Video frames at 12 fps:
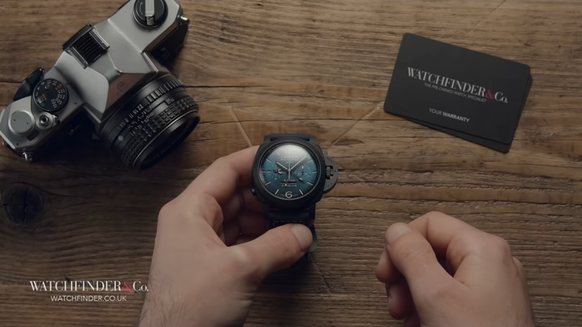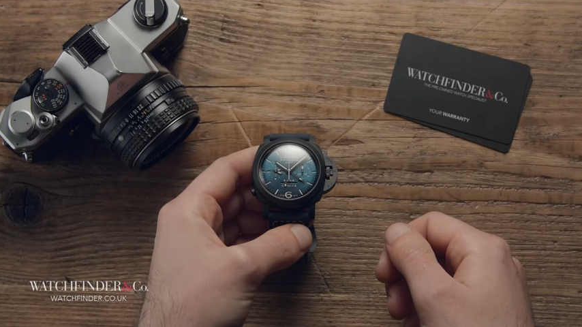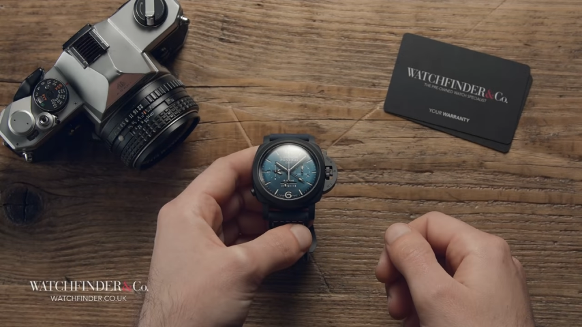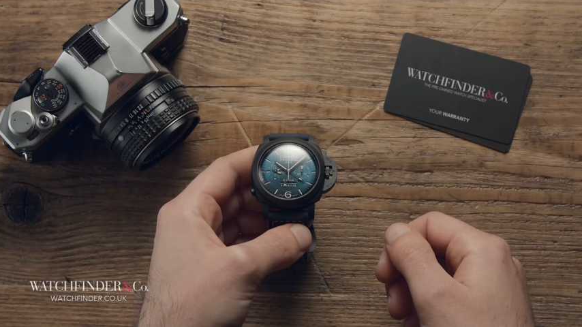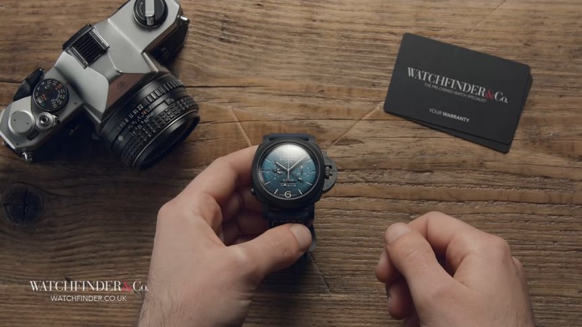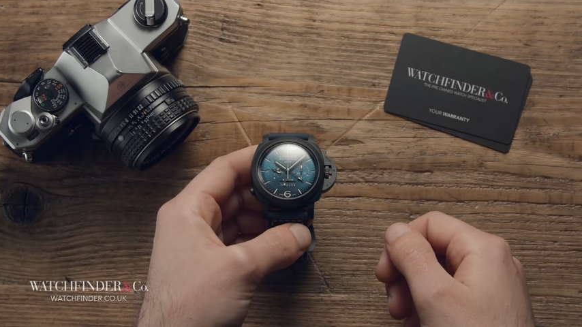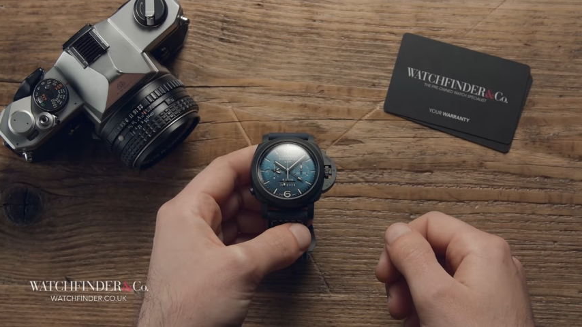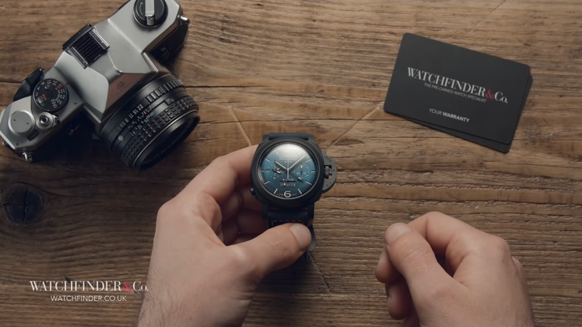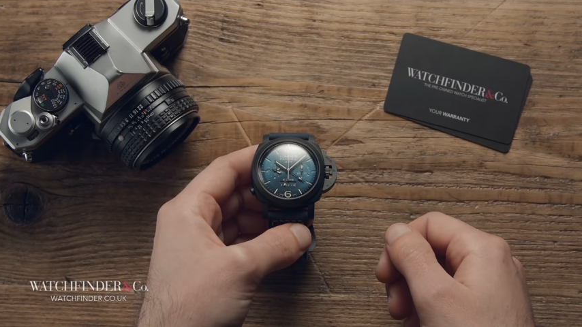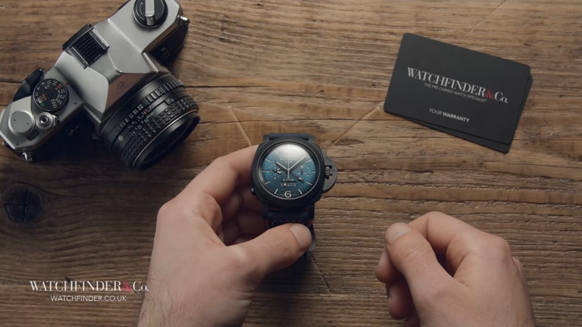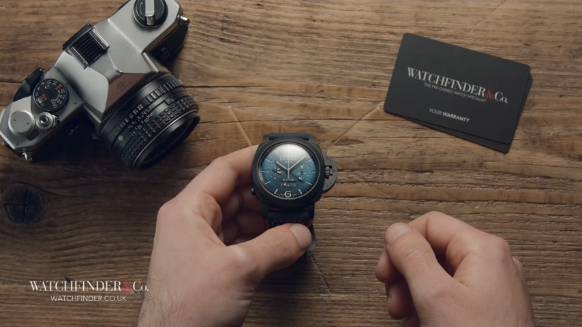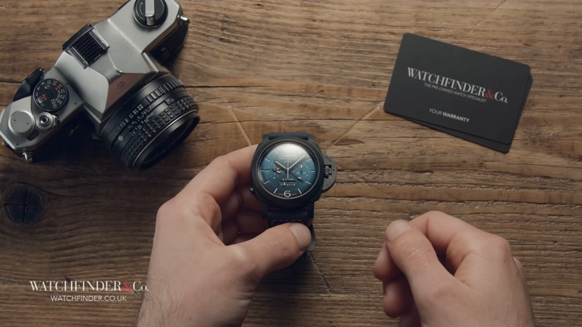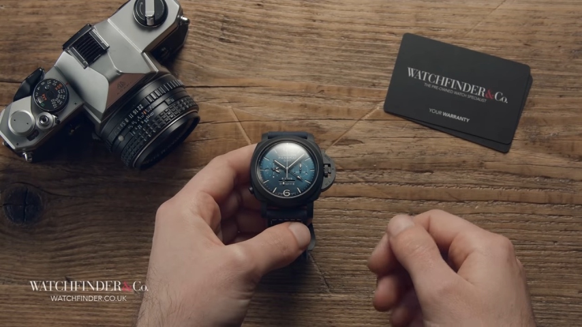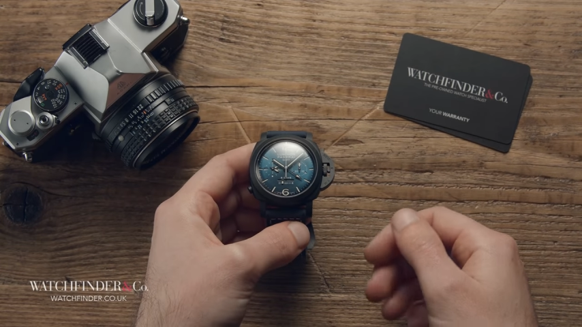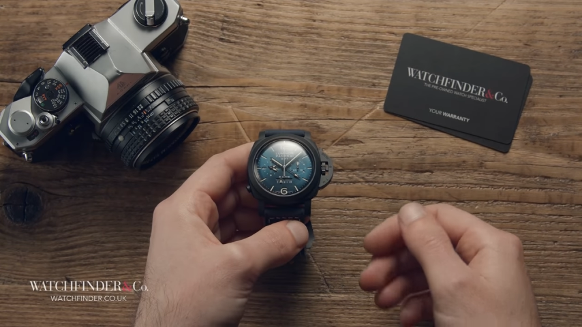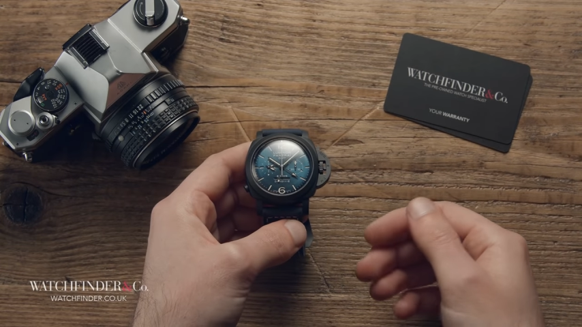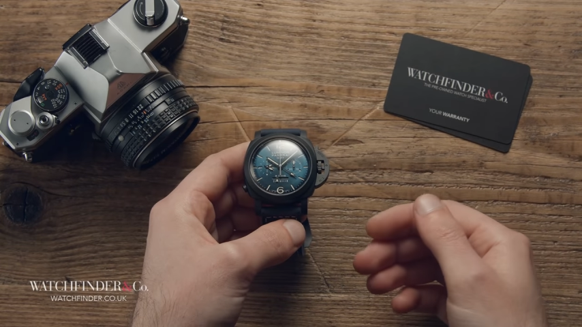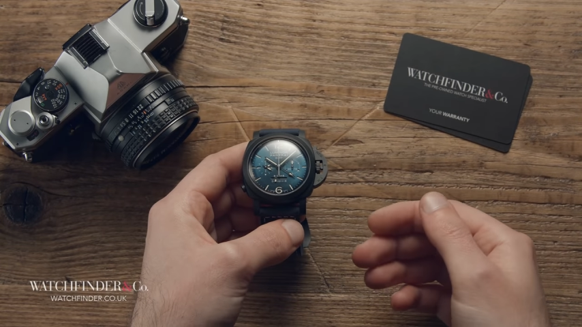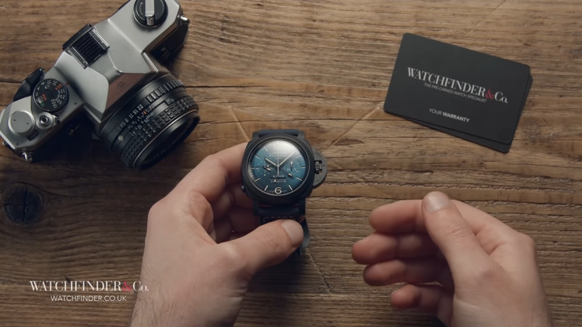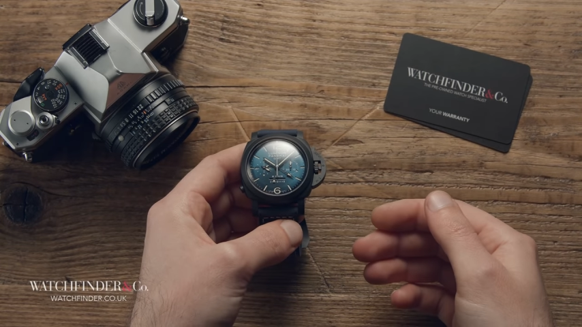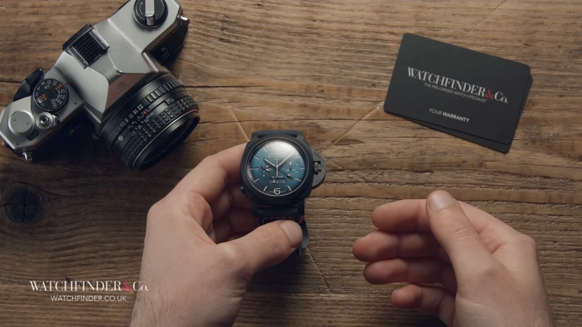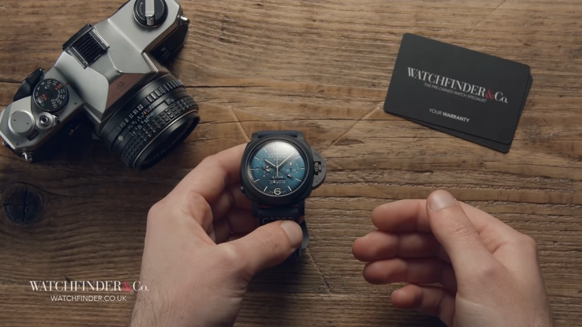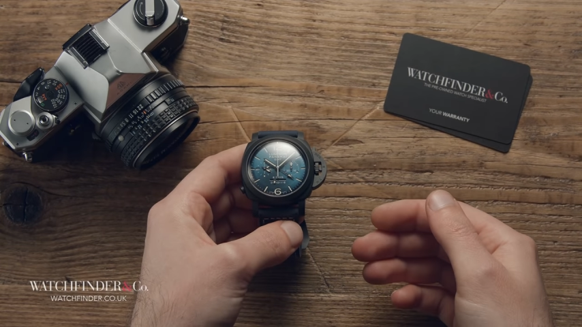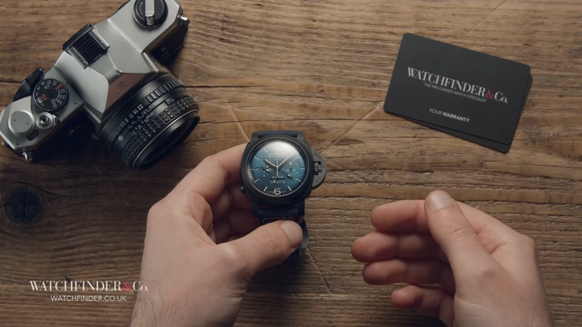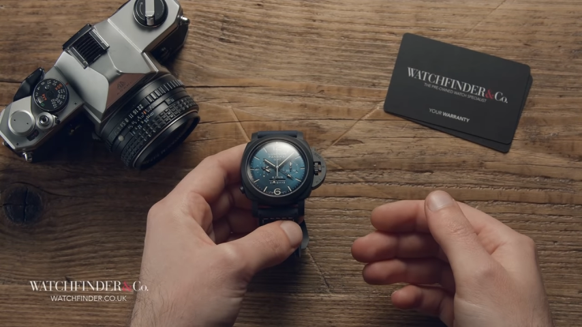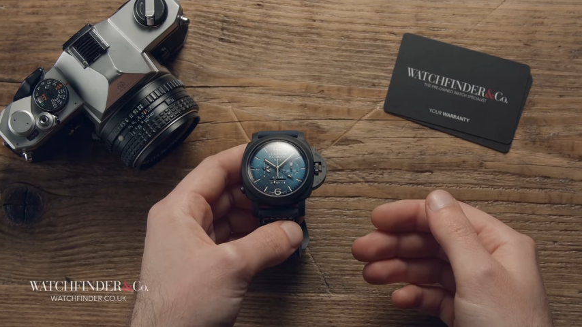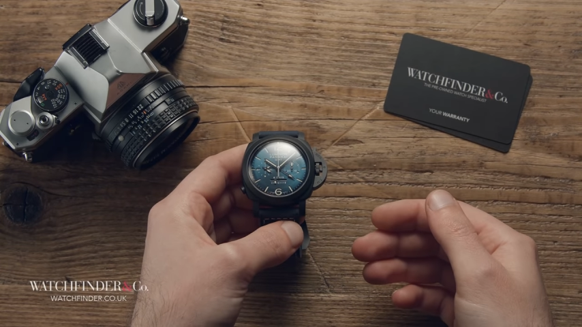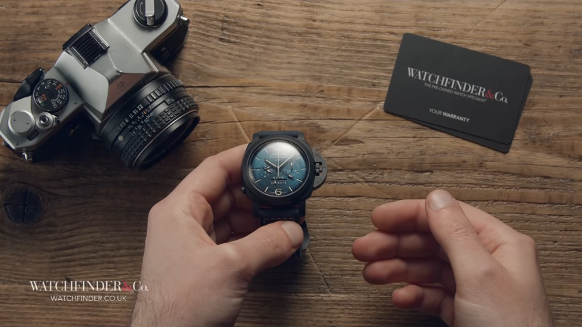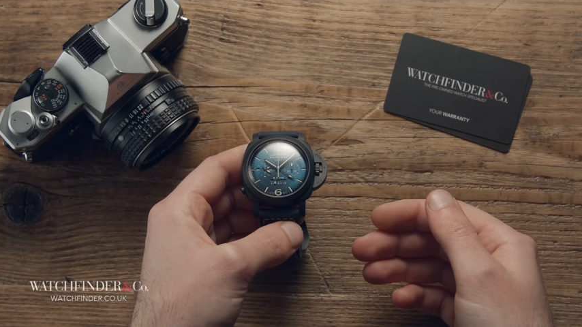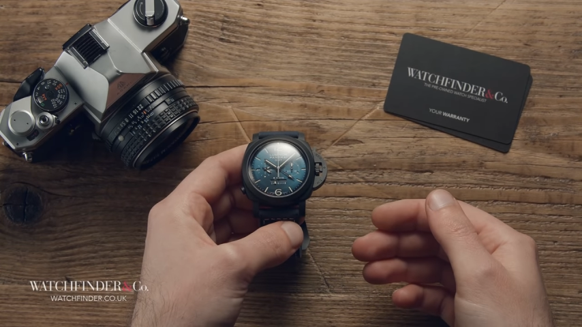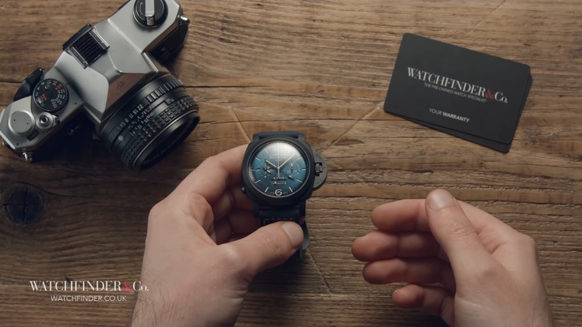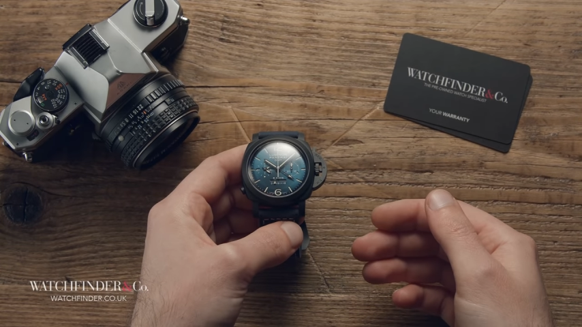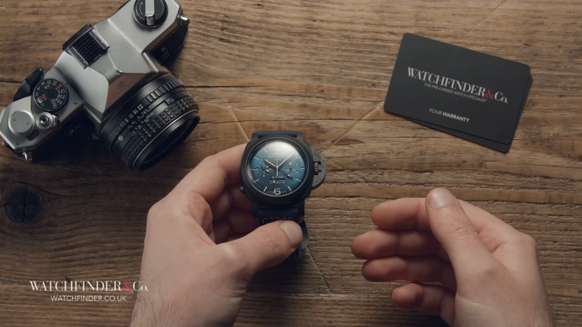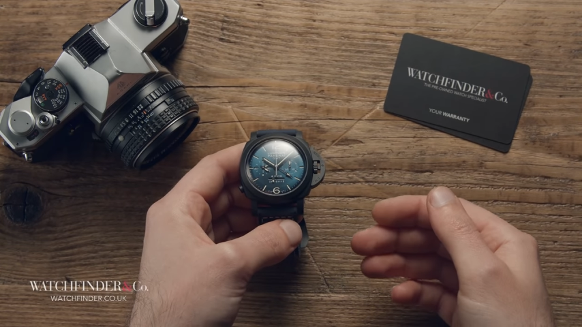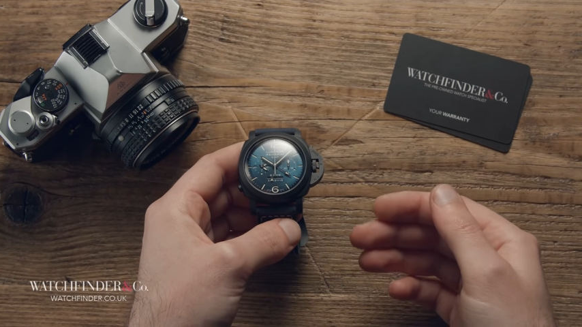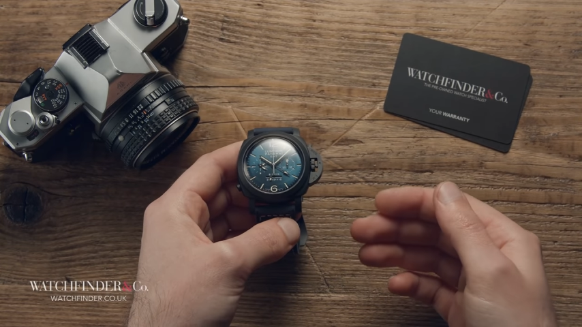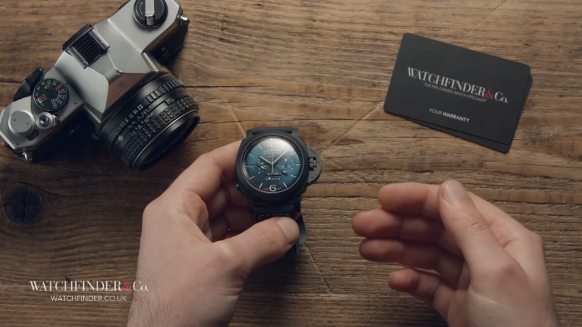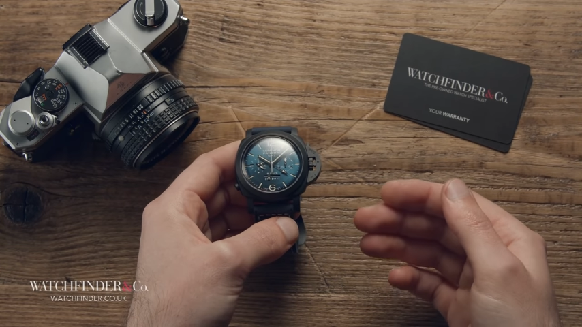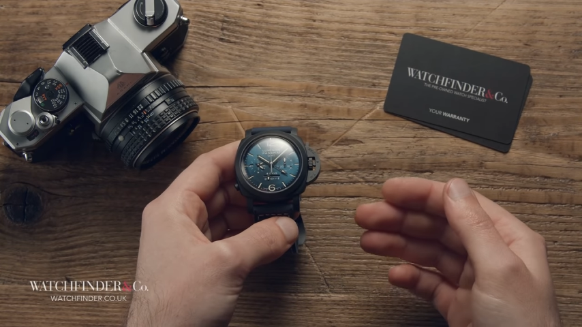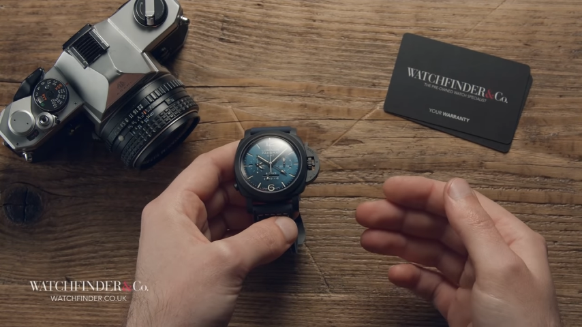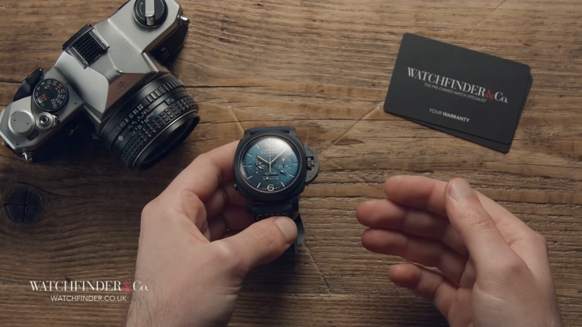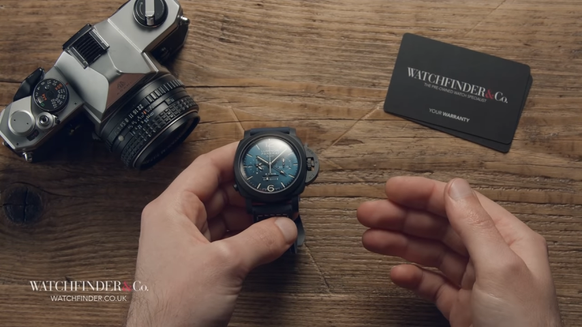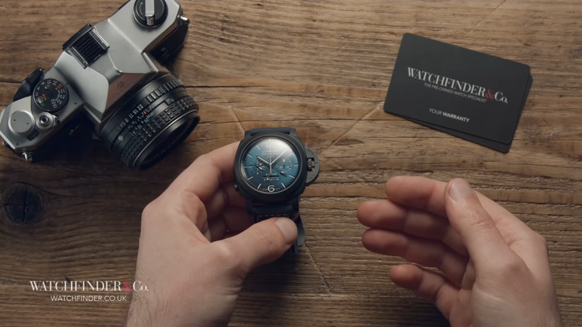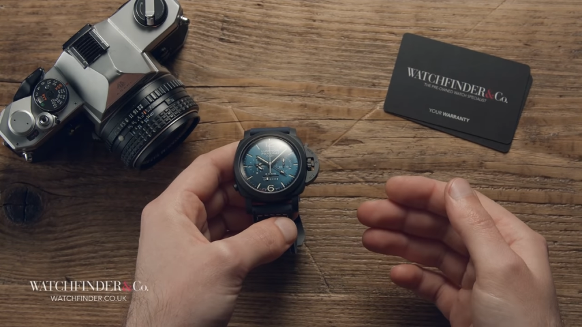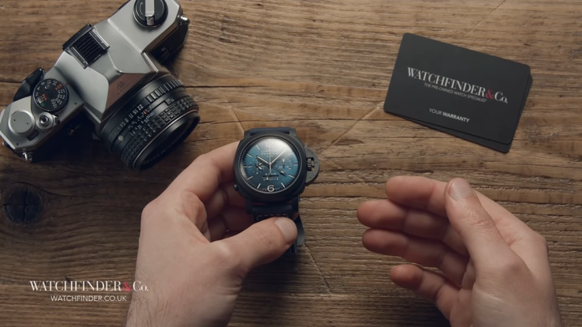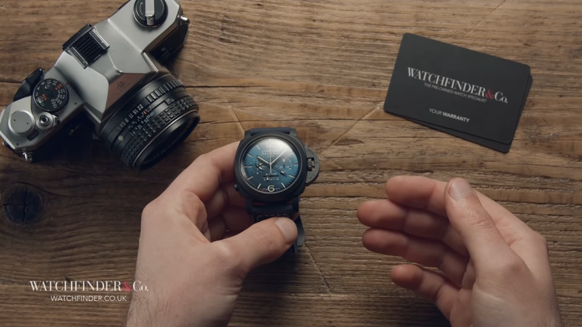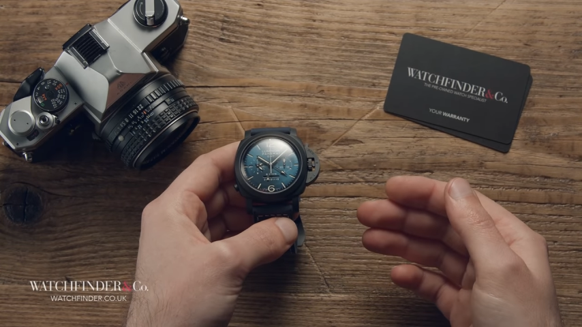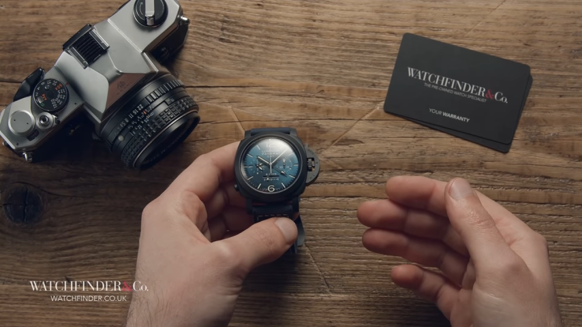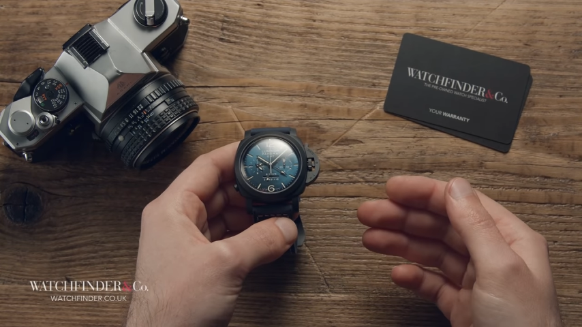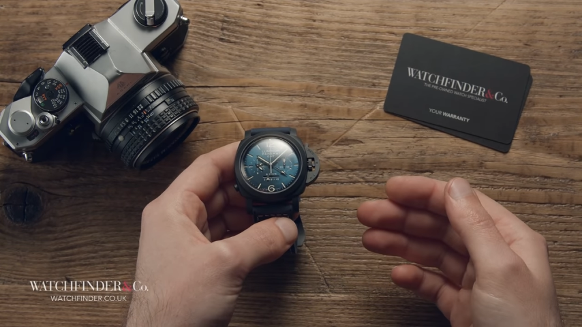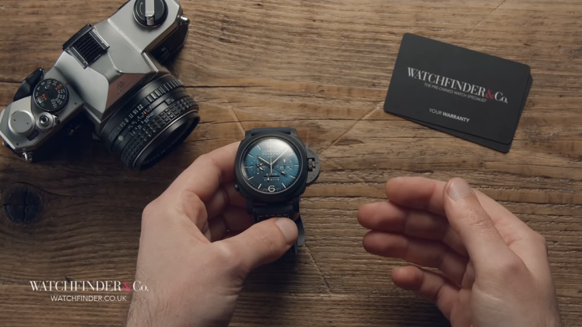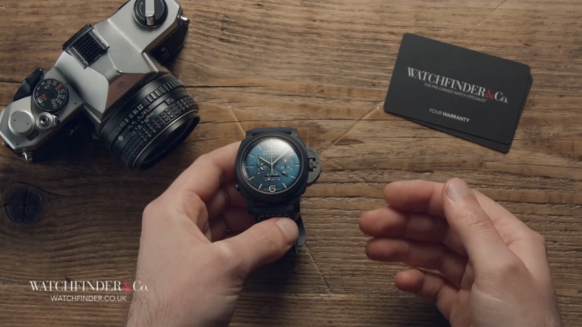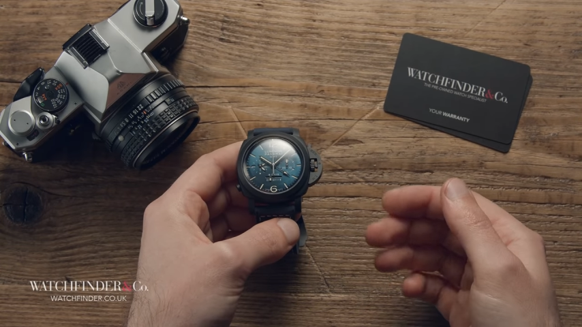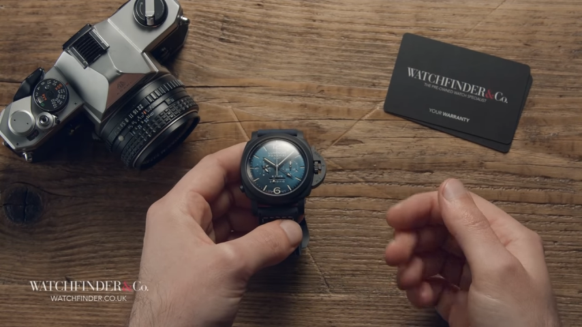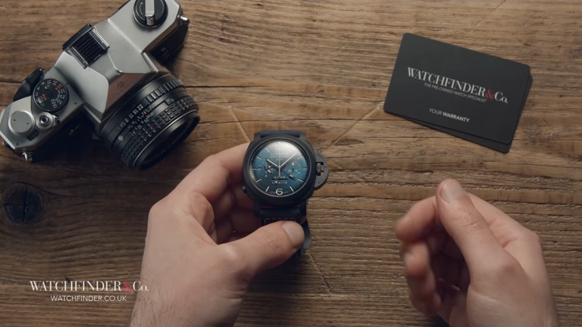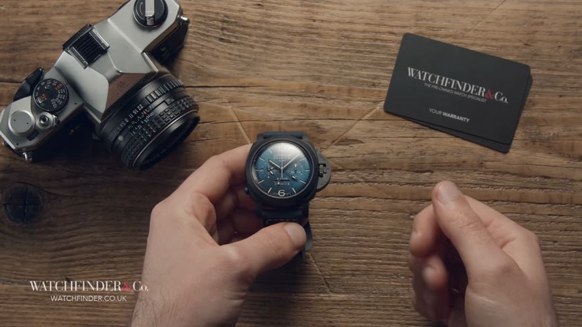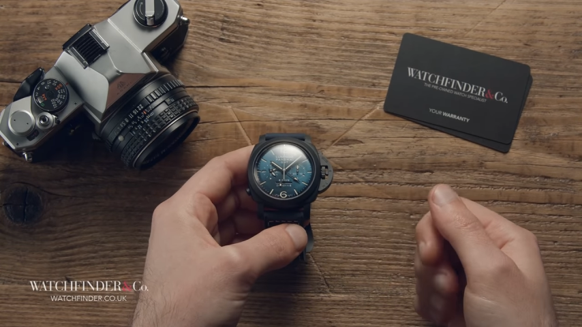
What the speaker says: (no speaker visible)